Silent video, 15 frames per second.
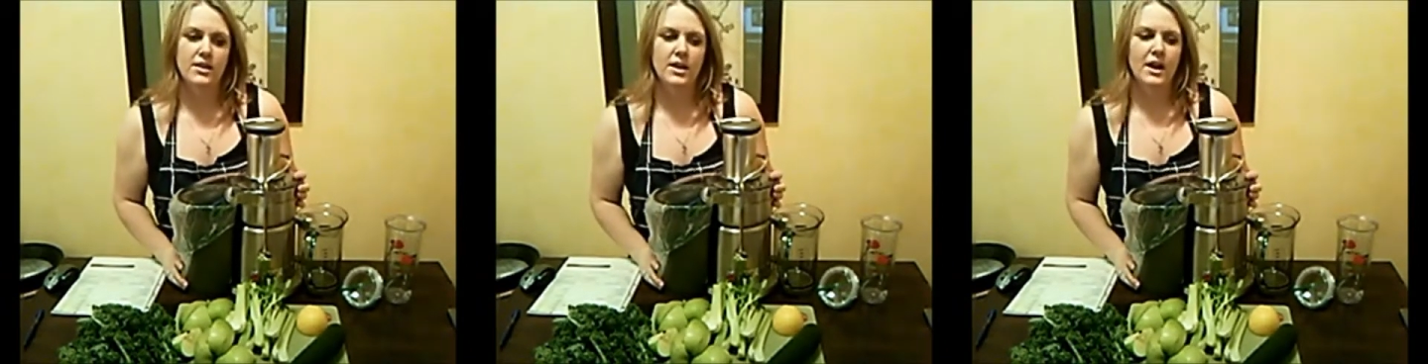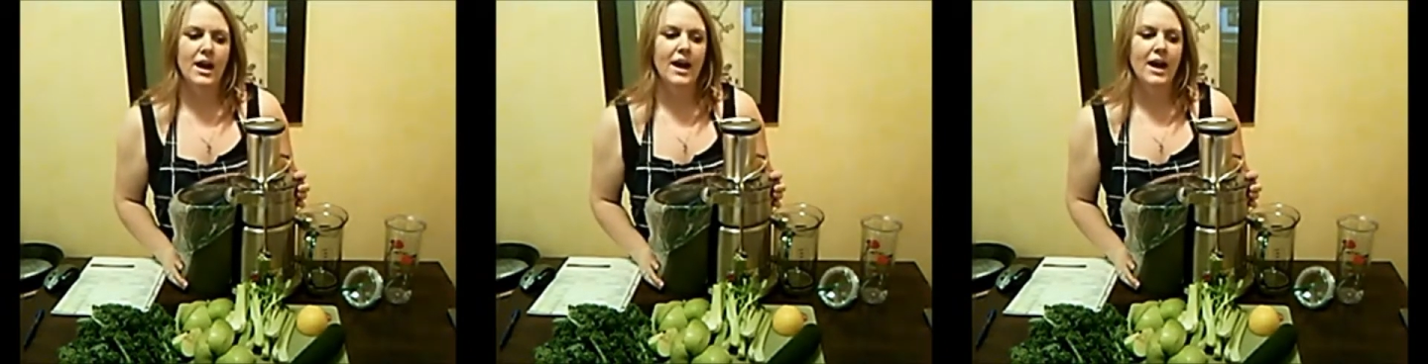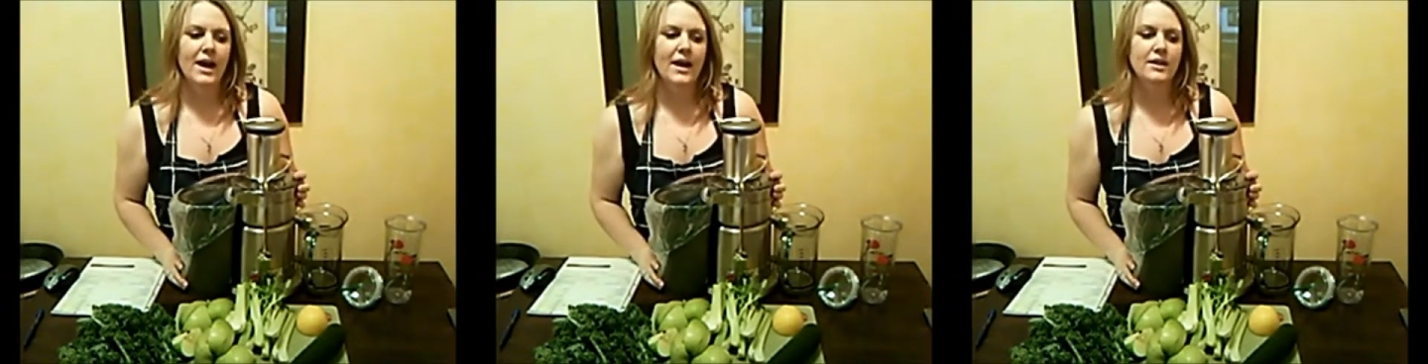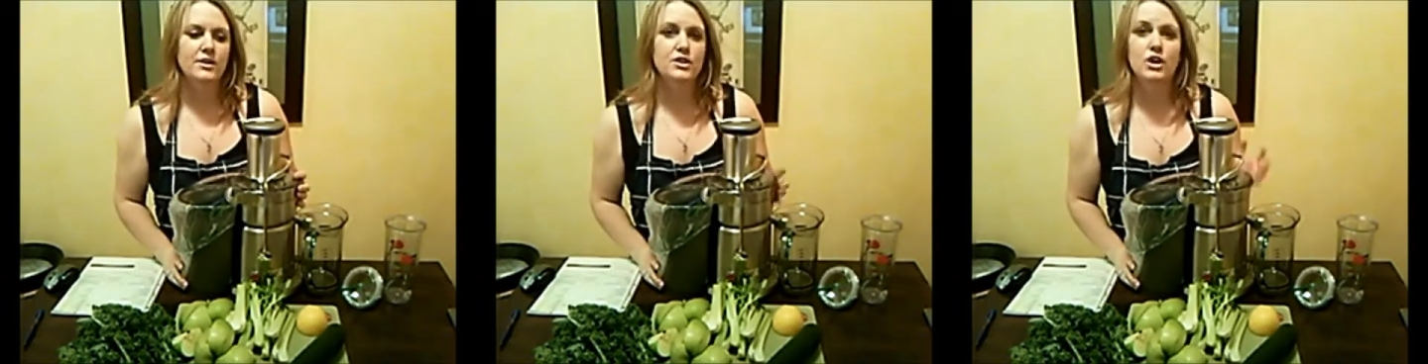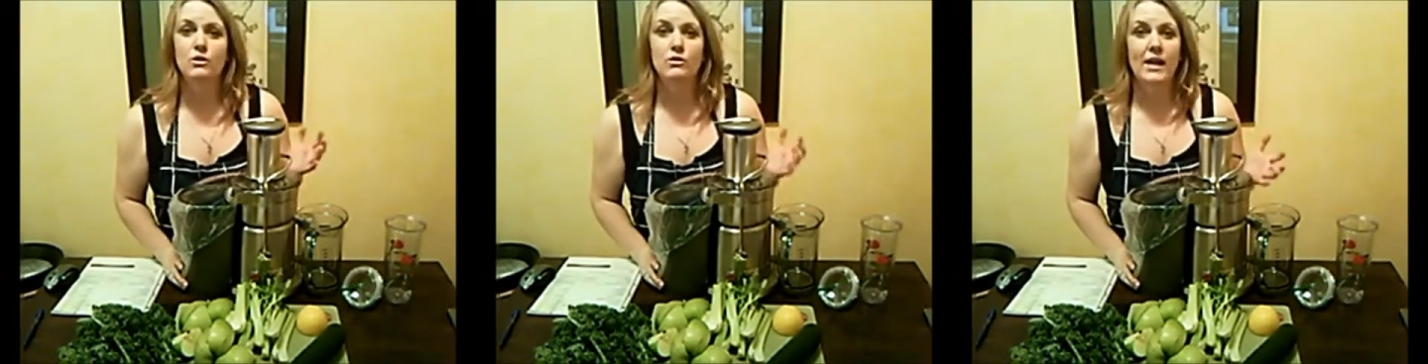that I
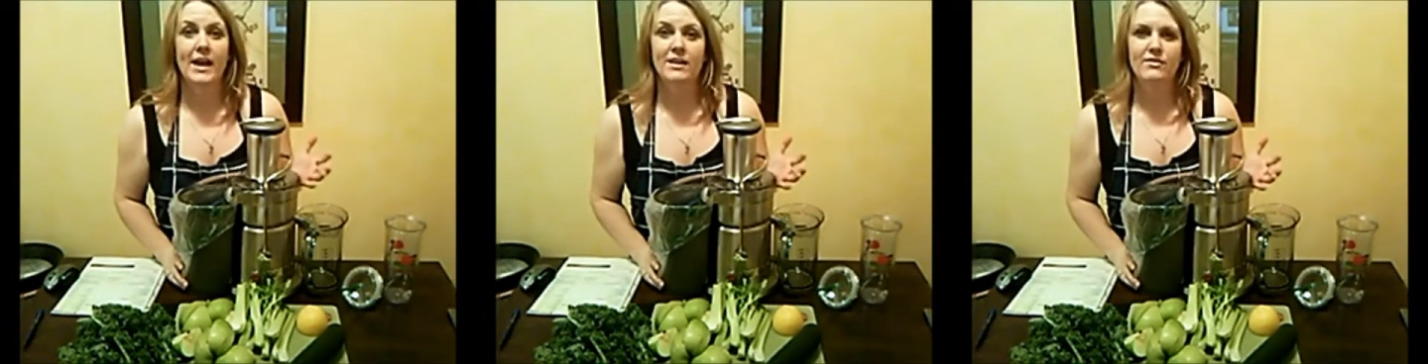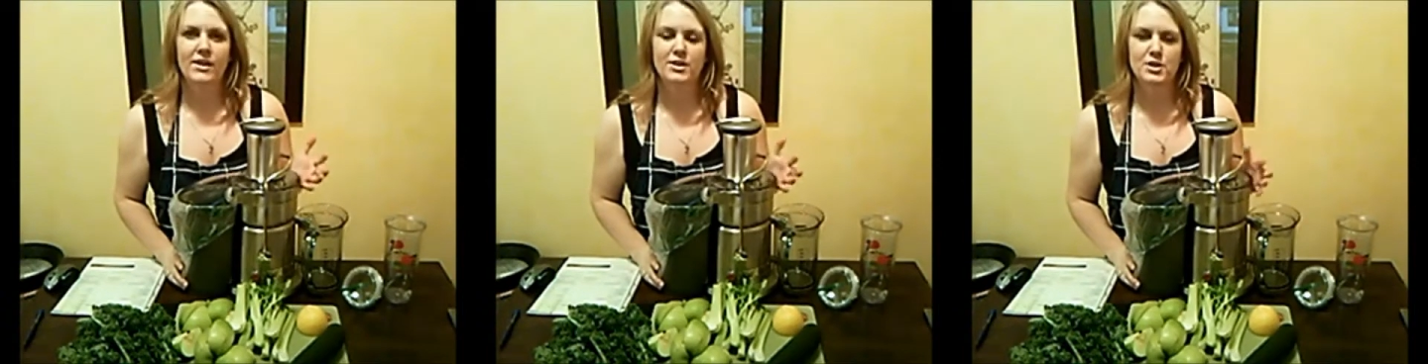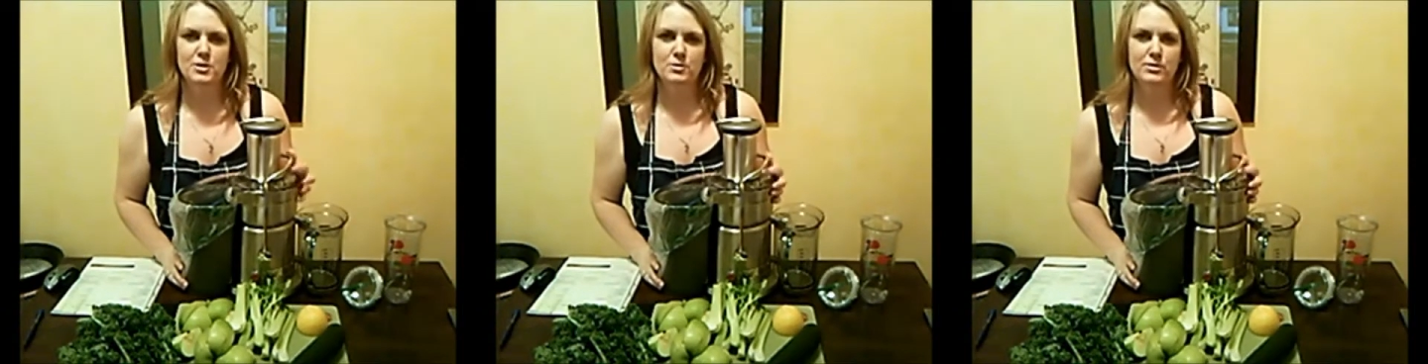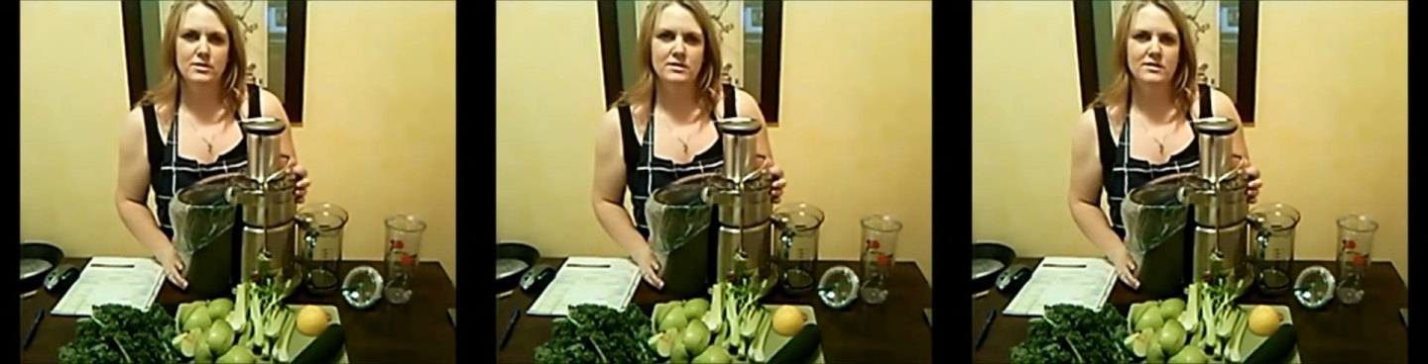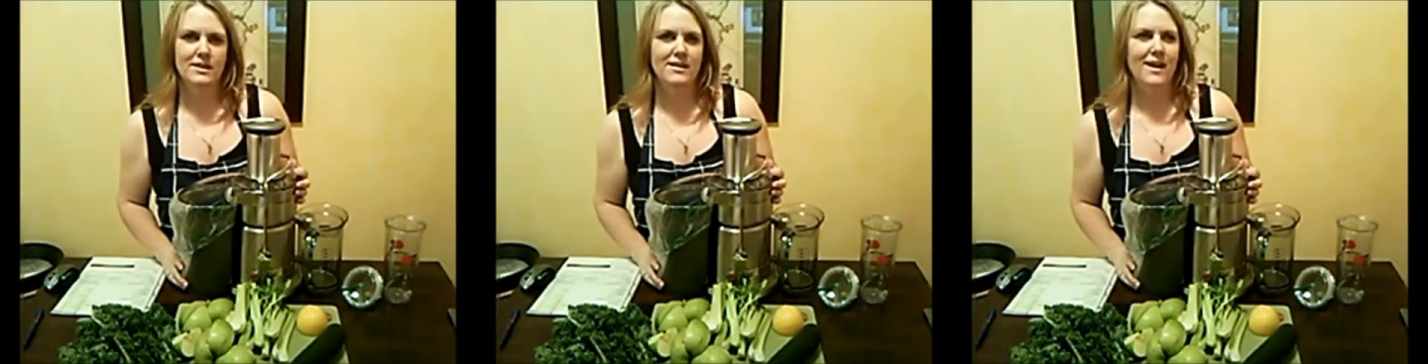don't like
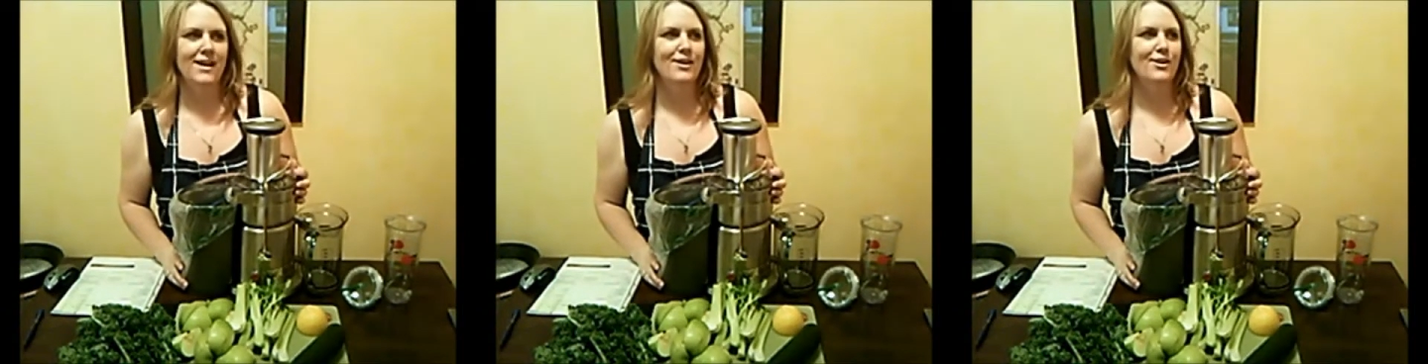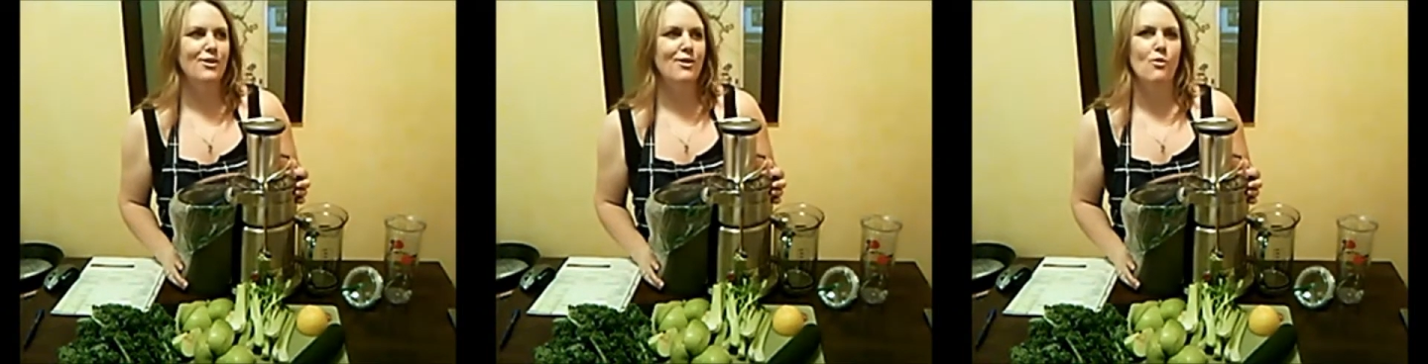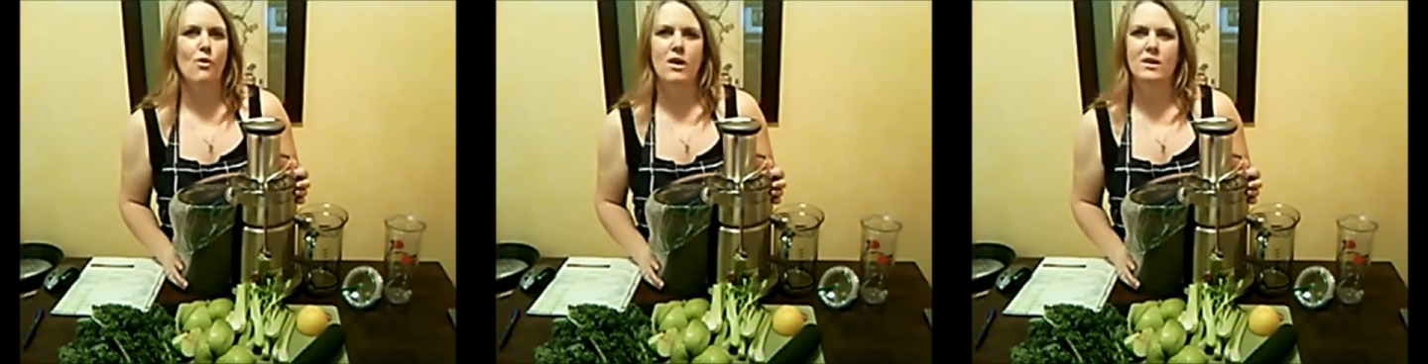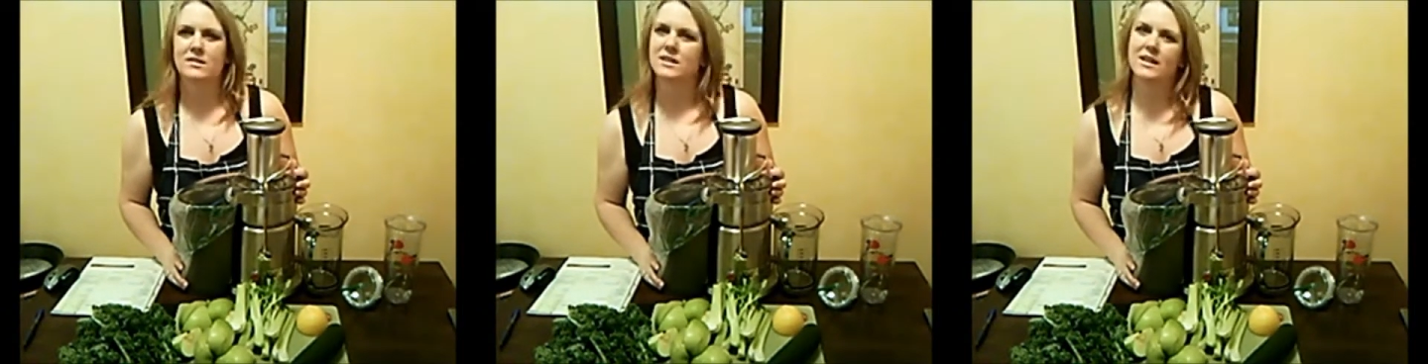vegetables and I don't want to